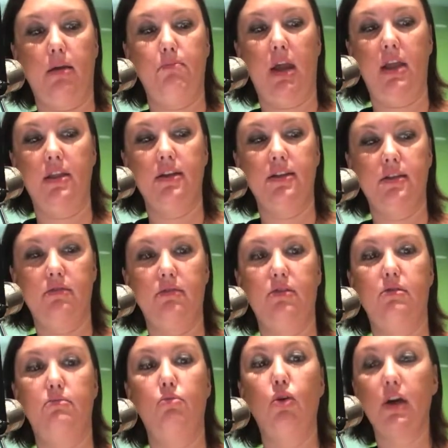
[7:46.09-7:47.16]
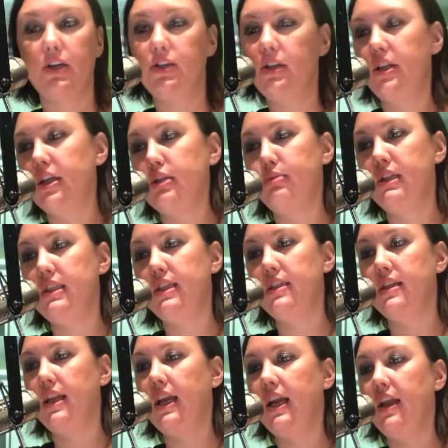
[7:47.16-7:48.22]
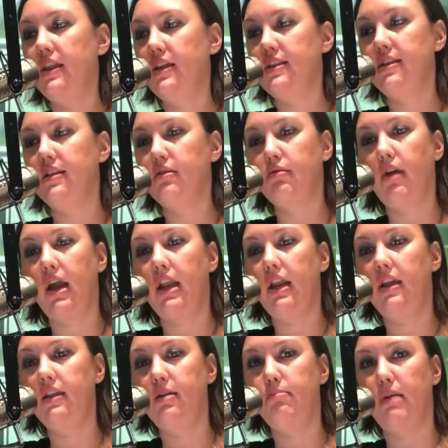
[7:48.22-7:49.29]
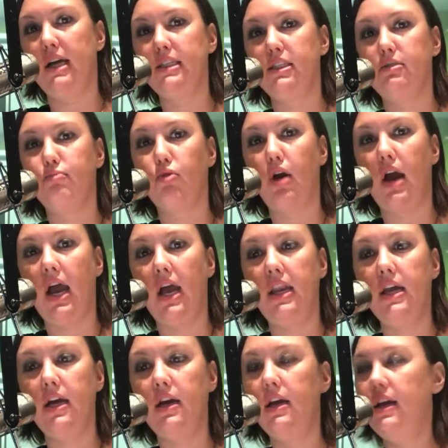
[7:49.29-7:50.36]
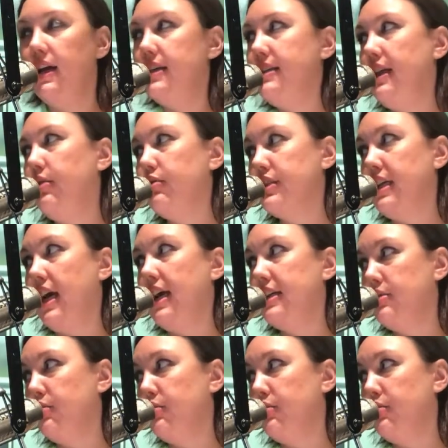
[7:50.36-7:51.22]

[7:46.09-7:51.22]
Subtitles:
I pay this for the mortgage and the expenses, and I get this in the rent, and then my spread is equal to